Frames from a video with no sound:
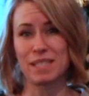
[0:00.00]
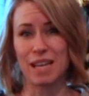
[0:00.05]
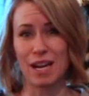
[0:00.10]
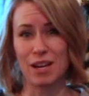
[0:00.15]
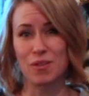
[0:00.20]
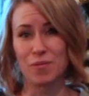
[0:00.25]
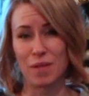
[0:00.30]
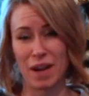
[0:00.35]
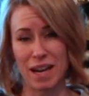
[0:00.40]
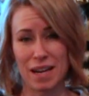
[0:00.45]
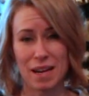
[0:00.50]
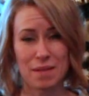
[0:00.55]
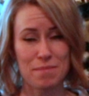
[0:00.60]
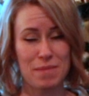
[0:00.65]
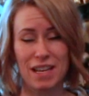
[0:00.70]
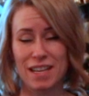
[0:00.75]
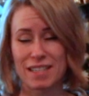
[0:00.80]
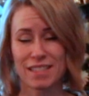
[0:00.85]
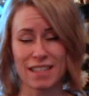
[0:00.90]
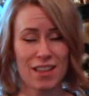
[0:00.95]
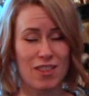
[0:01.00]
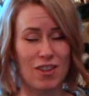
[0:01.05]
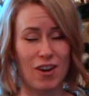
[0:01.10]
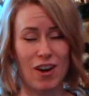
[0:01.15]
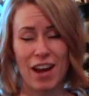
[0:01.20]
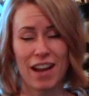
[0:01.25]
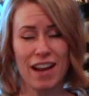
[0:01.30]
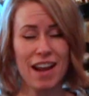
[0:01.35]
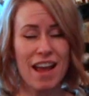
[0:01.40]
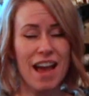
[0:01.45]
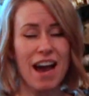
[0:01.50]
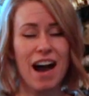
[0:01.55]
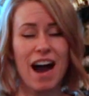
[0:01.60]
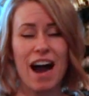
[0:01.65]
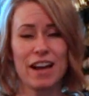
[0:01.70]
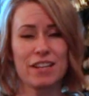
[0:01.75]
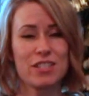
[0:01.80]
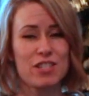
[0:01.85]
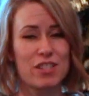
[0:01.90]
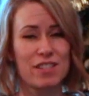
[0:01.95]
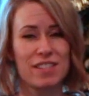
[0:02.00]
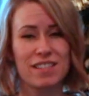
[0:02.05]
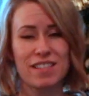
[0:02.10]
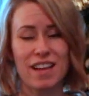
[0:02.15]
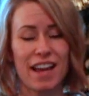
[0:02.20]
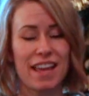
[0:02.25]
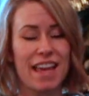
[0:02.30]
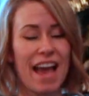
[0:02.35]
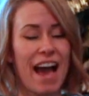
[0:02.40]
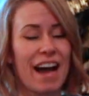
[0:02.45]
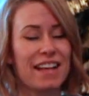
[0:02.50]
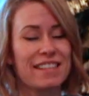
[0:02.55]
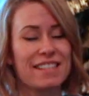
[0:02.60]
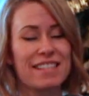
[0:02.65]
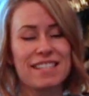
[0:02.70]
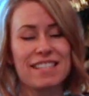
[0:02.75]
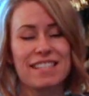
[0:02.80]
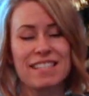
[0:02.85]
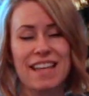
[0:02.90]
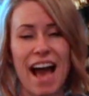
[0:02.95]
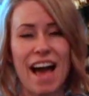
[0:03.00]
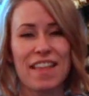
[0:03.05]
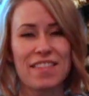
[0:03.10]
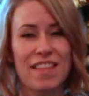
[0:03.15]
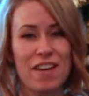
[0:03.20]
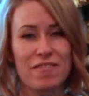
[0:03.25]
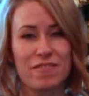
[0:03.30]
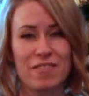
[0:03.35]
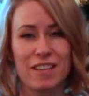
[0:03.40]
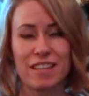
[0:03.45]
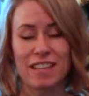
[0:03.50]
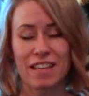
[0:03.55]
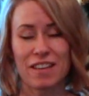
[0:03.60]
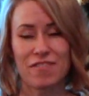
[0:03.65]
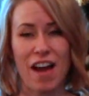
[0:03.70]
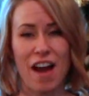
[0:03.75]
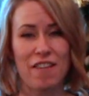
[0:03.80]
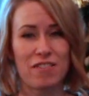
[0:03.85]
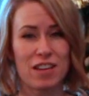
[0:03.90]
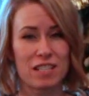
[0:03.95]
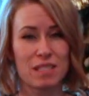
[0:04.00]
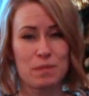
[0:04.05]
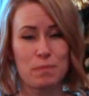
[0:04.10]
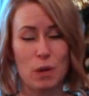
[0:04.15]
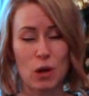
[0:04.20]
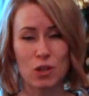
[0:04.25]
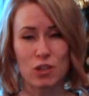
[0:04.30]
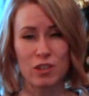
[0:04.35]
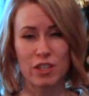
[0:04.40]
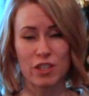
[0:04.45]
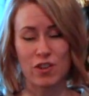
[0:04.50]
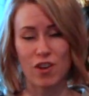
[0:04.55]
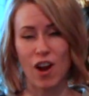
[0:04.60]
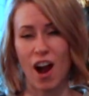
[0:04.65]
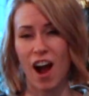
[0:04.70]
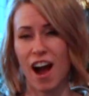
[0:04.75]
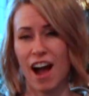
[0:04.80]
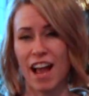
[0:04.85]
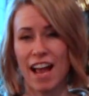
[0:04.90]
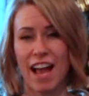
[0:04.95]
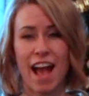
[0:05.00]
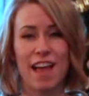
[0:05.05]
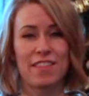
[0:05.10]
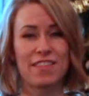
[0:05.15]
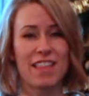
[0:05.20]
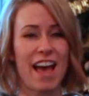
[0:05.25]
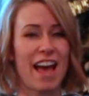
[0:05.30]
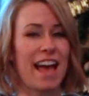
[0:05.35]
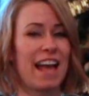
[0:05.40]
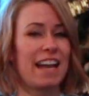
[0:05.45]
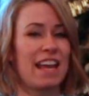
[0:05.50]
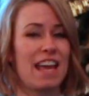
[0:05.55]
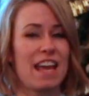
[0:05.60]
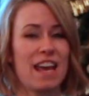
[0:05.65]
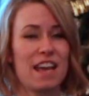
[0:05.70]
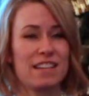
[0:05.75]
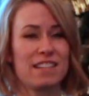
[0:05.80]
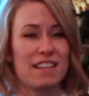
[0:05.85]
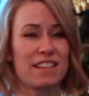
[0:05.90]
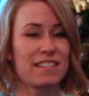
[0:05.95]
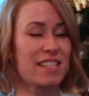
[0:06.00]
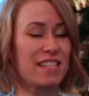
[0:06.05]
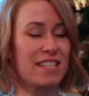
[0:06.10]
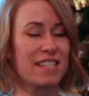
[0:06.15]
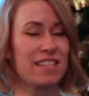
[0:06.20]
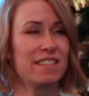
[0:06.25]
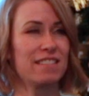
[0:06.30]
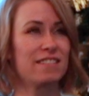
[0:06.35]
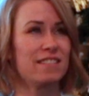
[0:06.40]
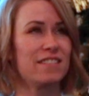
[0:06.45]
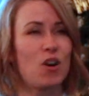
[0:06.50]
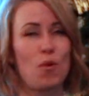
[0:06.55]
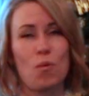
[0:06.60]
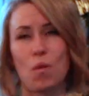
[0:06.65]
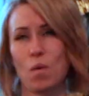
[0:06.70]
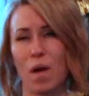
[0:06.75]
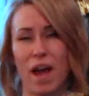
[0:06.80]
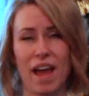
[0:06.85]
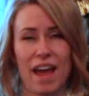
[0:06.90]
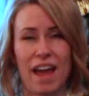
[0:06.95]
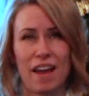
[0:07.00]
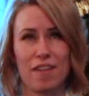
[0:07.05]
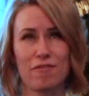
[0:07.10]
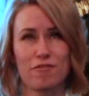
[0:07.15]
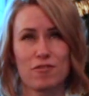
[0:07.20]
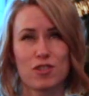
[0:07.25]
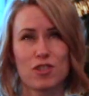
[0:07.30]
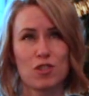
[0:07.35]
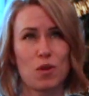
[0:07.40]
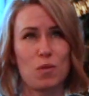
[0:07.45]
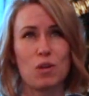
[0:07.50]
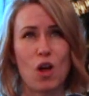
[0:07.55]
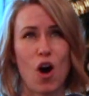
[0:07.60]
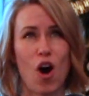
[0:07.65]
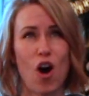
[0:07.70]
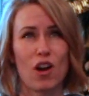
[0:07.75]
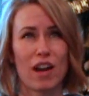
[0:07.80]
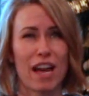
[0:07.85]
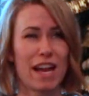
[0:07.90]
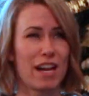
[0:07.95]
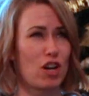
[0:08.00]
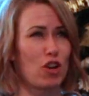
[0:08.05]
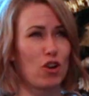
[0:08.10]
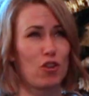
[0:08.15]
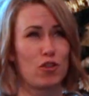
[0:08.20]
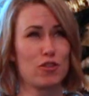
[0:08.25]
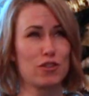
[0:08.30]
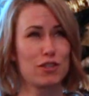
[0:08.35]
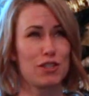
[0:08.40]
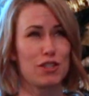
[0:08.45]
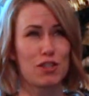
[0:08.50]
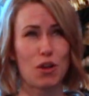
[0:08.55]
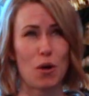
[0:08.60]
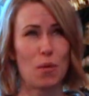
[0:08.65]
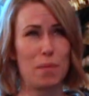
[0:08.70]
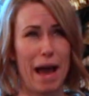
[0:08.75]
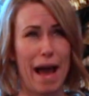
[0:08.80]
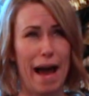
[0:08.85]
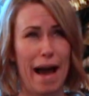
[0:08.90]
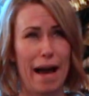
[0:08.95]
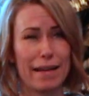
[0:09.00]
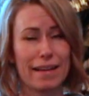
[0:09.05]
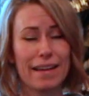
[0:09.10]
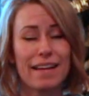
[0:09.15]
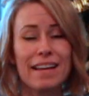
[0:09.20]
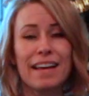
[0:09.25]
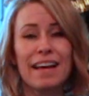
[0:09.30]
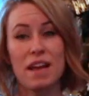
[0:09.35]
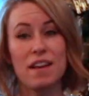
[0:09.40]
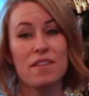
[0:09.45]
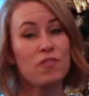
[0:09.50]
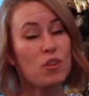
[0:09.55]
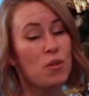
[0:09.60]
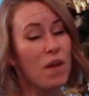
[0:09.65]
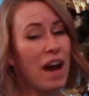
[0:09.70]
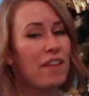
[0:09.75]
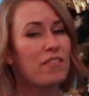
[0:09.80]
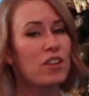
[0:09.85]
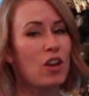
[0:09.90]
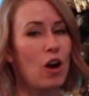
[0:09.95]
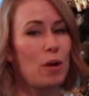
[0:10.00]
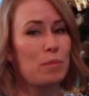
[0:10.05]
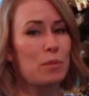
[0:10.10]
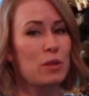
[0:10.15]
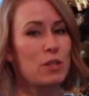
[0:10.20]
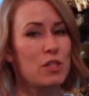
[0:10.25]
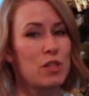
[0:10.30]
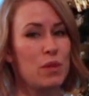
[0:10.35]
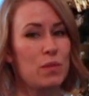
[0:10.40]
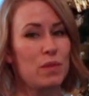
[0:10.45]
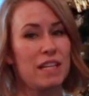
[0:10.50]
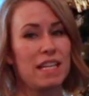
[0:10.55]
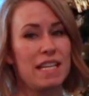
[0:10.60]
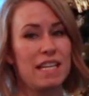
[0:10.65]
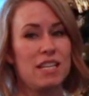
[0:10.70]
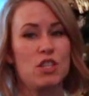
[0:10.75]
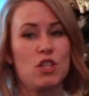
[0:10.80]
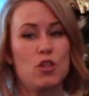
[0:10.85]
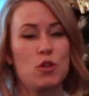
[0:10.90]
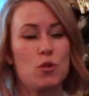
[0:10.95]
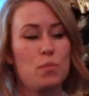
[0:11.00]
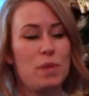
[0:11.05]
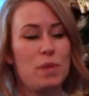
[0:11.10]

decorating because I thought, I just, I can't stand that feeling of having a sparkle in your eye and then it doesn't go away for so long and it hurts so bad. If you have an opportunity to